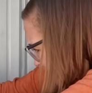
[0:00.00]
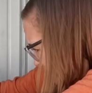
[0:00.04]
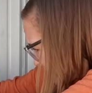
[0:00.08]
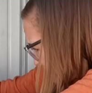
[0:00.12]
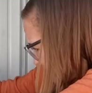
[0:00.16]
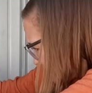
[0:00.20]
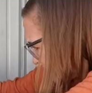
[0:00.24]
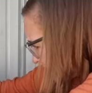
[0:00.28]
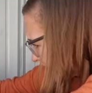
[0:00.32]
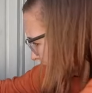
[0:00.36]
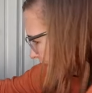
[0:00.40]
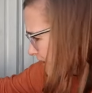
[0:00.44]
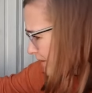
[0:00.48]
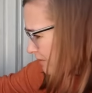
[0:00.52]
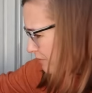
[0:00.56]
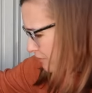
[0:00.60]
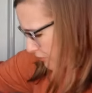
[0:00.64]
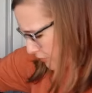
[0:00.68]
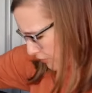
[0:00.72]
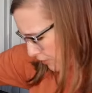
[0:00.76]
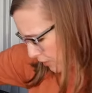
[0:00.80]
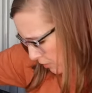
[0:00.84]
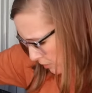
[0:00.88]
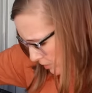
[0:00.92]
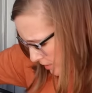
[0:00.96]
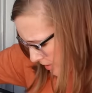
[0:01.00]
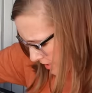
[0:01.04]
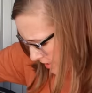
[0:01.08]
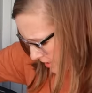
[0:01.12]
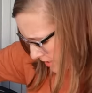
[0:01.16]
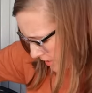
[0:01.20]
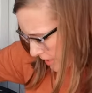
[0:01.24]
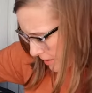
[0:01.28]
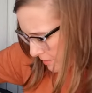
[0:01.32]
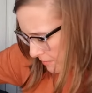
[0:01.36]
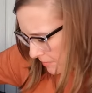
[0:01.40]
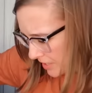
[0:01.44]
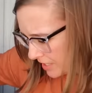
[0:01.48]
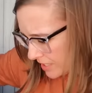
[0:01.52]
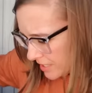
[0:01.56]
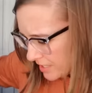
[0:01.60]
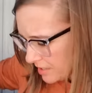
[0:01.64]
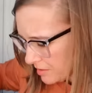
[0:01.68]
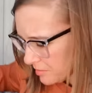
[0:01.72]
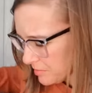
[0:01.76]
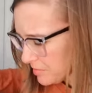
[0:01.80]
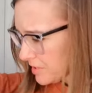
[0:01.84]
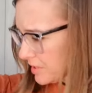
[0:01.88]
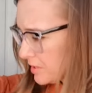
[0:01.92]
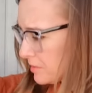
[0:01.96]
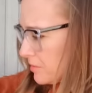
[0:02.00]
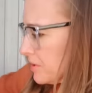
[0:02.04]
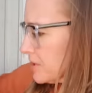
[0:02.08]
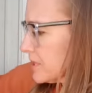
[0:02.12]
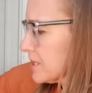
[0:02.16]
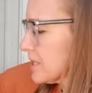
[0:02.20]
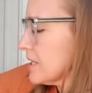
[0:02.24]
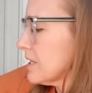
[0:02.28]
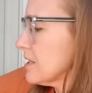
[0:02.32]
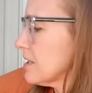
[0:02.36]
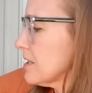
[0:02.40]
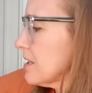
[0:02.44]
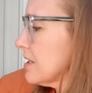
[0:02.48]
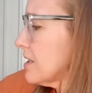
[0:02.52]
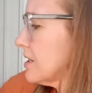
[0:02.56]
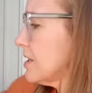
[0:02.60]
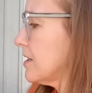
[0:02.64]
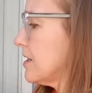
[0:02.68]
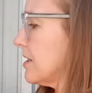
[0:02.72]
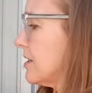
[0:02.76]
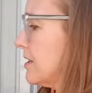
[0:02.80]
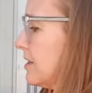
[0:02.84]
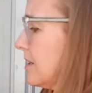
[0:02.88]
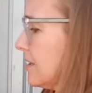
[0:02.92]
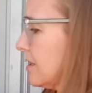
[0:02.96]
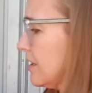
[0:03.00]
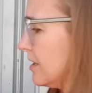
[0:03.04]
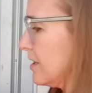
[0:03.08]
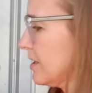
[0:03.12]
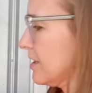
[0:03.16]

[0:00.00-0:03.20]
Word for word: If I unfold it, I might not be able to